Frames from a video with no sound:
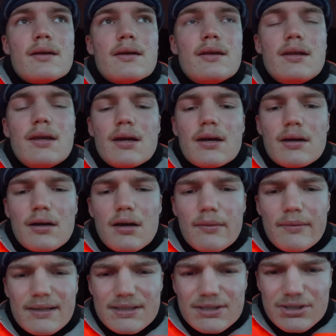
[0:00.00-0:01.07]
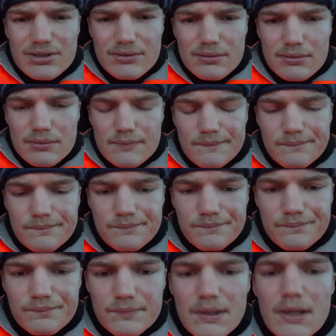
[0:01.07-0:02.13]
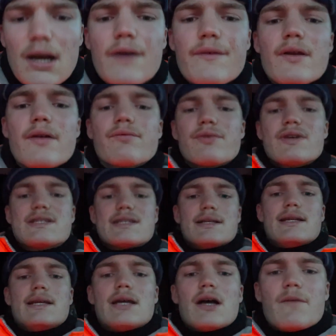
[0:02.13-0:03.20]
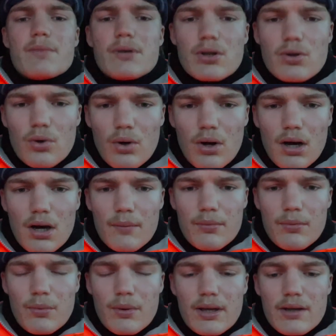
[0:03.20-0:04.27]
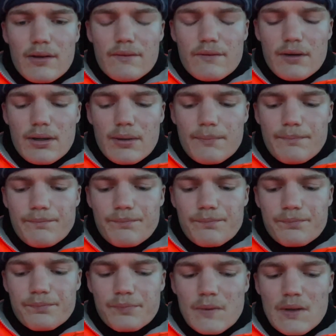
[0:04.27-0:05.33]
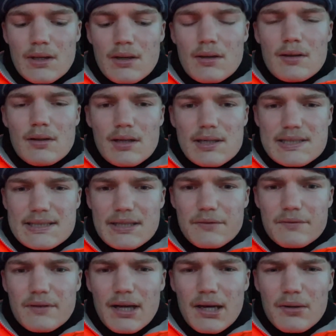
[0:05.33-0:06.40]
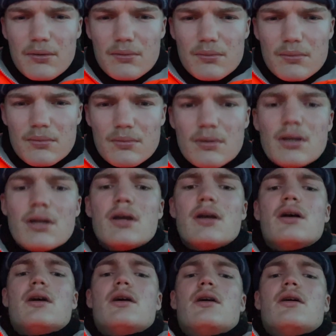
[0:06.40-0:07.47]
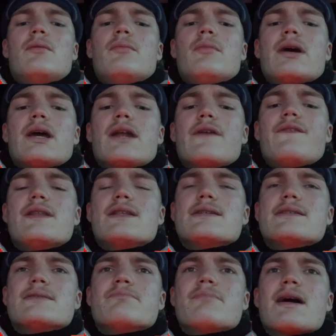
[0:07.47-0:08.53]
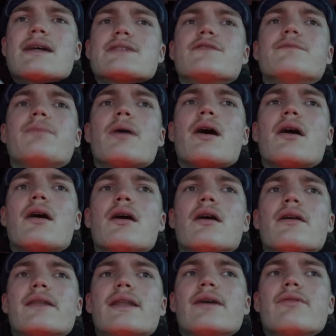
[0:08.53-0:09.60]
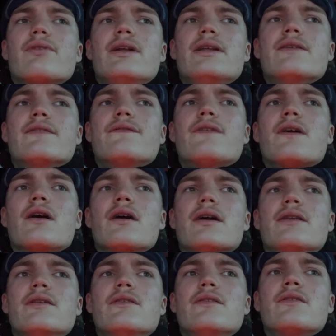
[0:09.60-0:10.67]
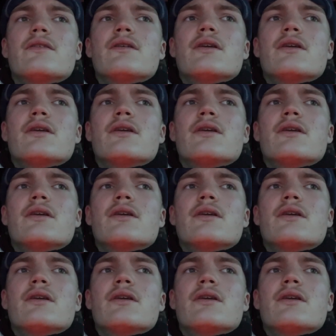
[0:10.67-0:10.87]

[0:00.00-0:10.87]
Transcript: yeah, I mean I feel like recently I've been caught up with like self-doubt, and I think this is a massive part that really defines